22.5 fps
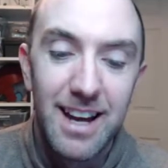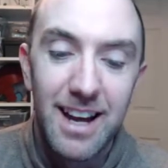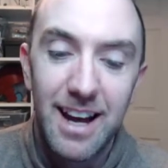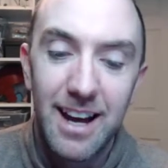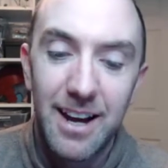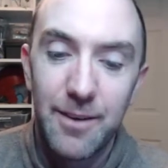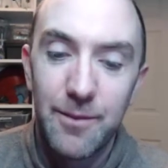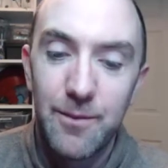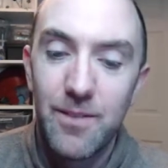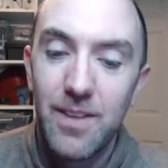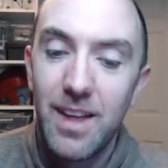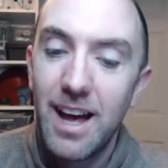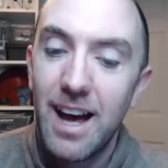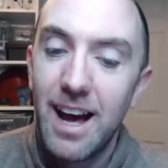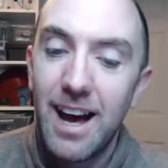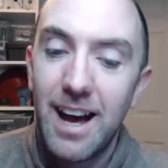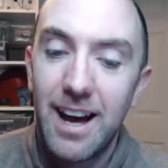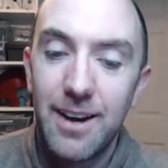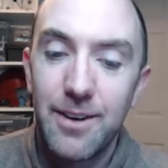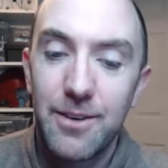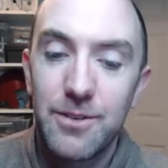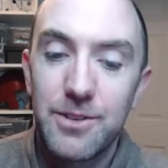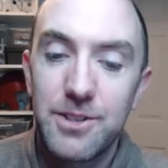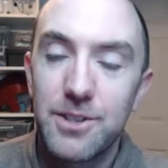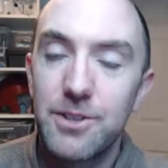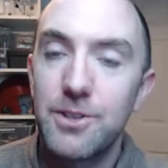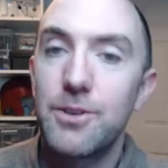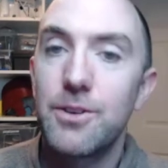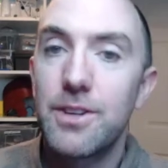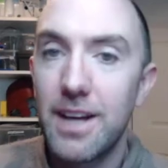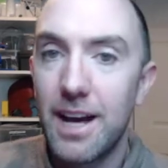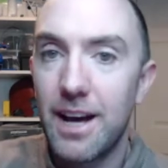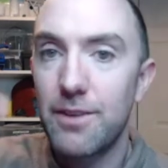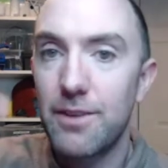Um, how do
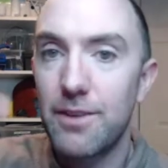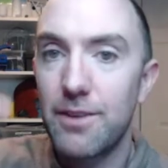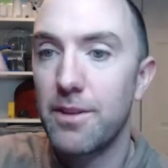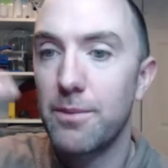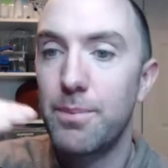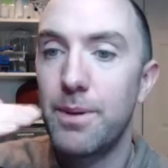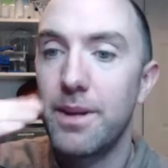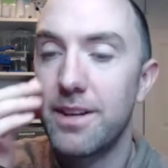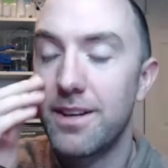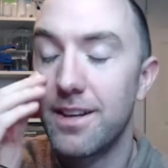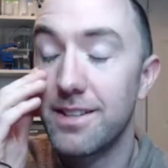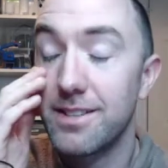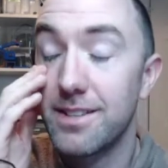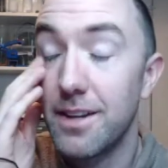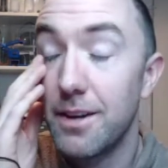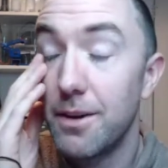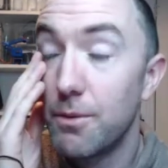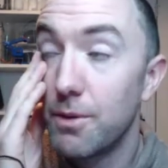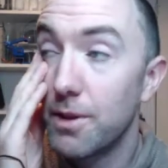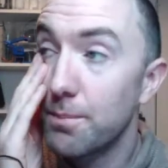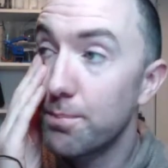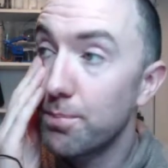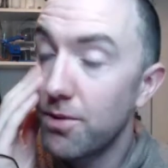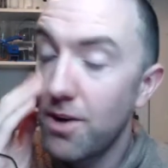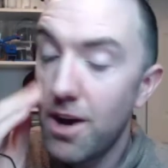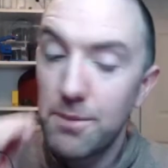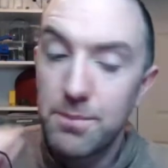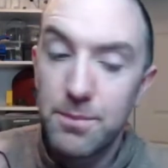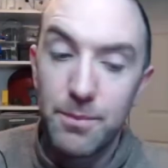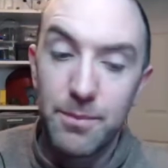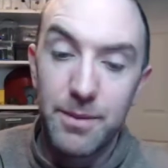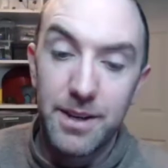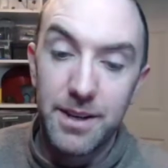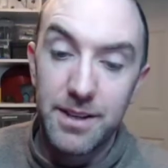you count where the peak is? Well, the
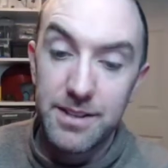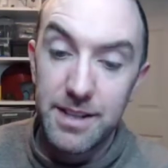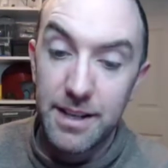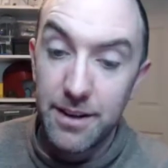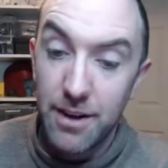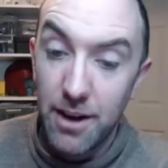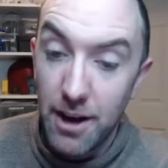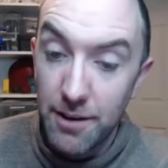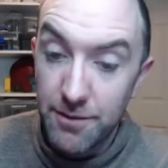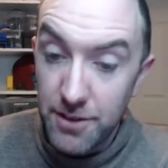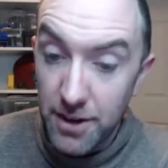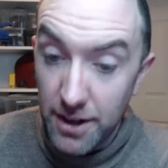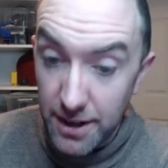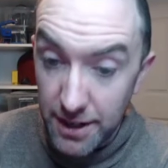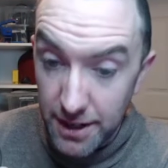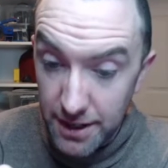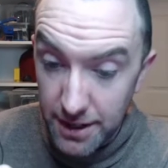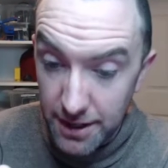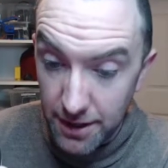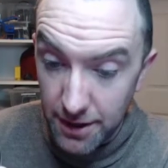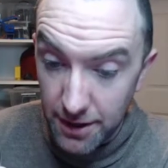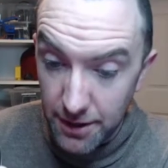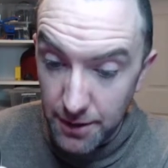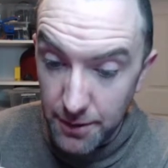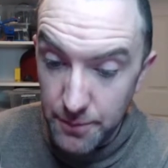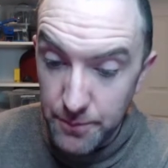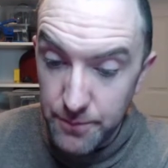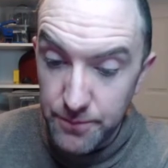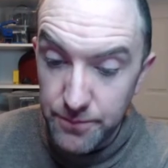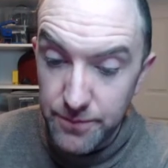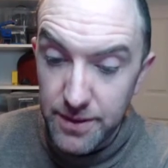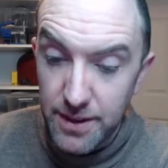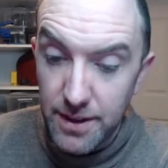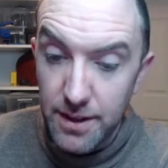problem is, and I've got it here,
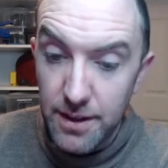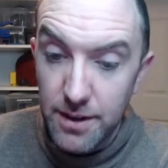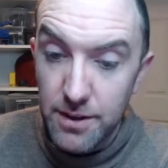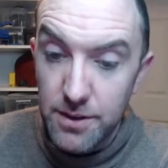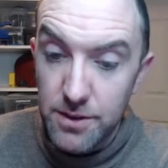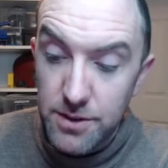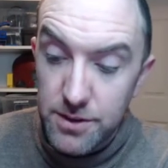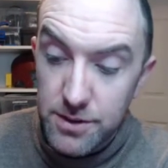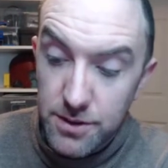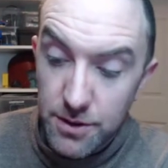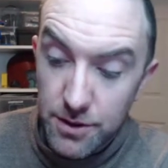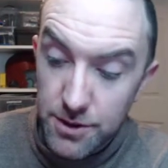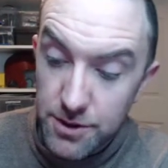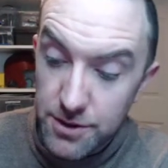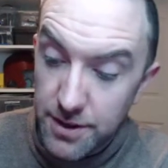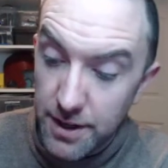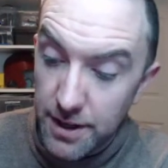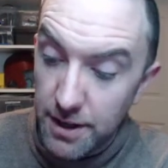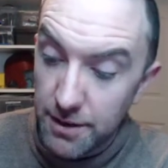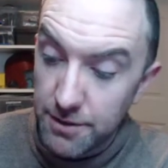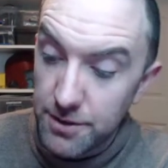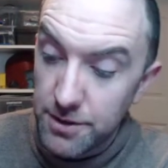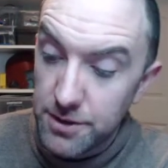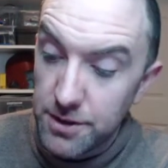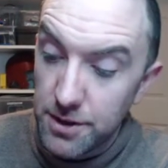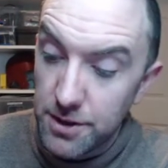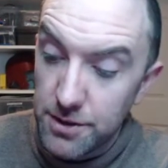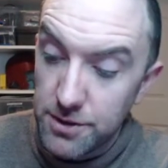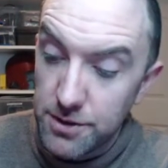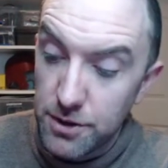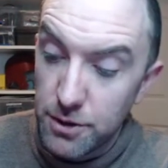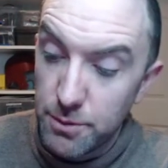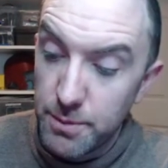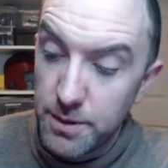such that I'm just going
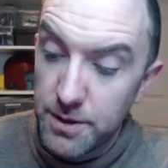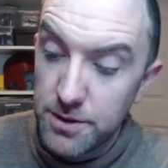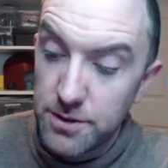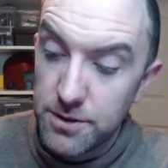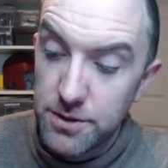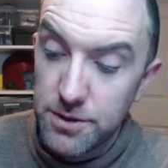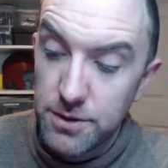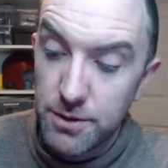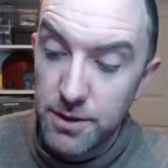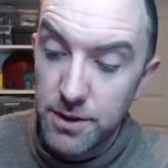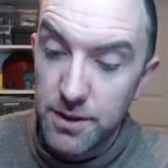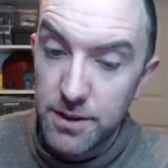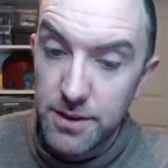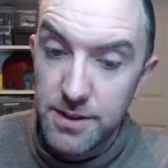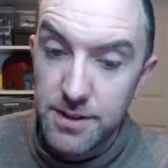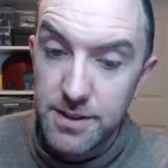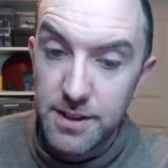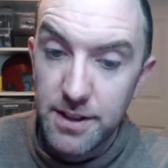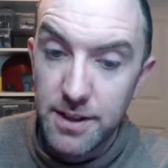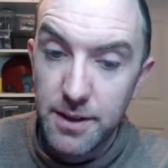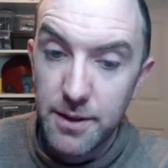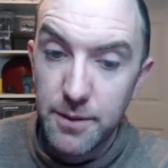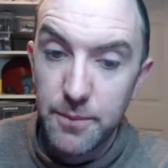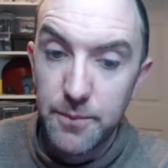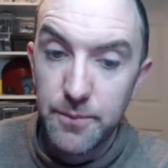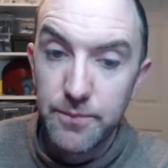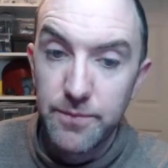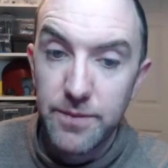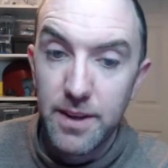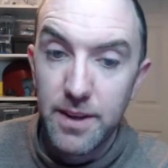to zoom in just so you can see.